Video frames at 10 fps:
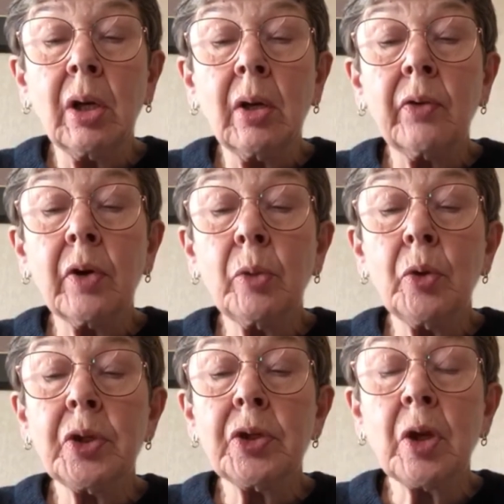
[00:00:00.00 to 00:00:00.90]
For
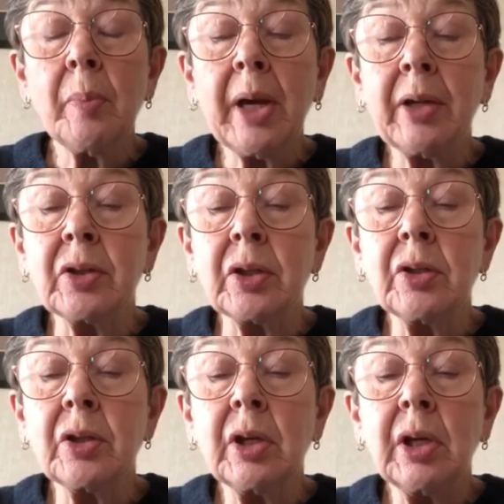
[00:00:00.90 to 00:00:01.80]
Moses
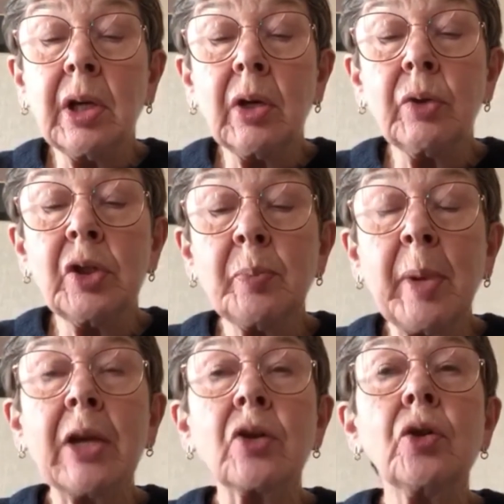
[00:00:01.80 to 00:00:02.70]
commanded,
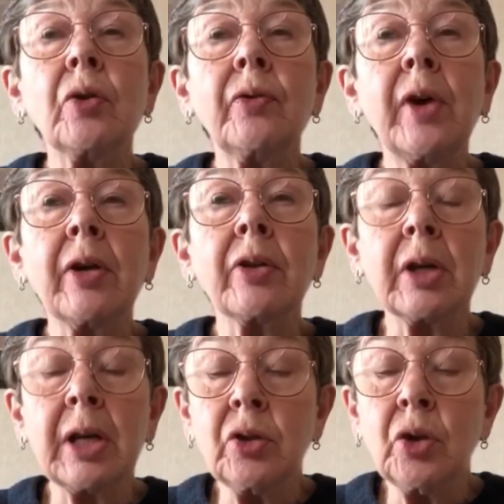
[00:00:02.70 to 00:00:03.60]
'Respect your
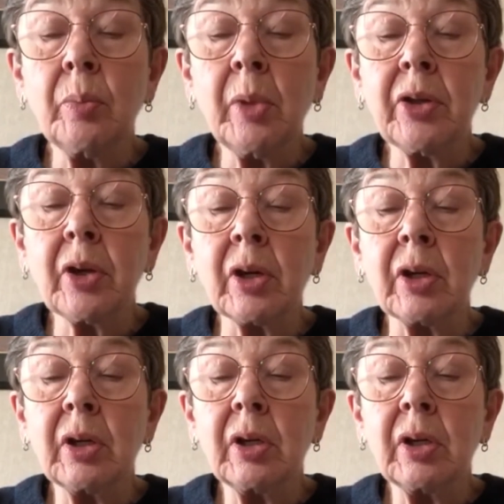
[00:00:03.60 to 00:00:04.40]
father and your mother,'